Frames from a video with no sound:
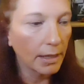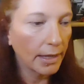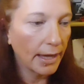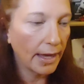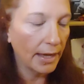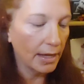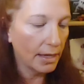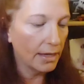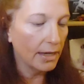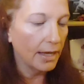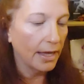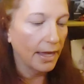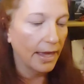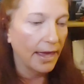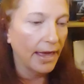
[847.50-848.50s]
Okay,
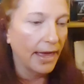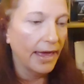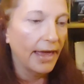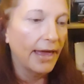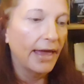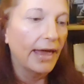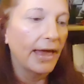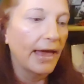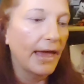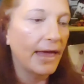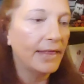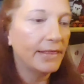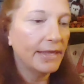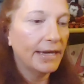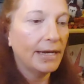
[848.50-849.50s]

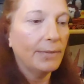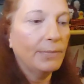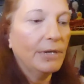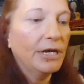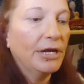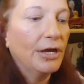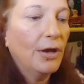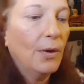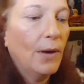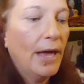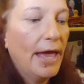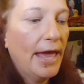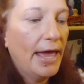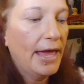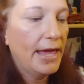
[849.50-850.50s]
and then I'm going to go
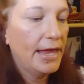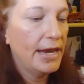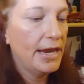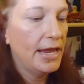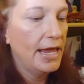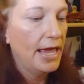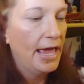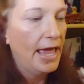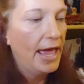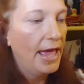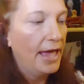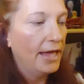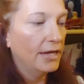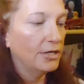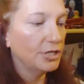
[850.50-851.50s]
ahead
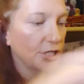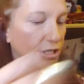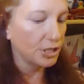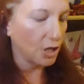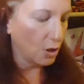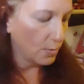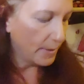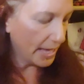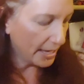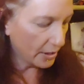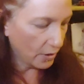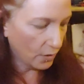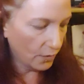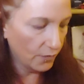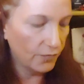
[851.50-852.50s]
and just go
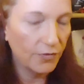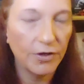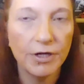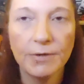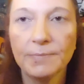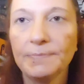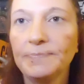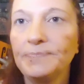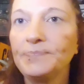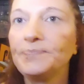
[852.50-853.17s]
back over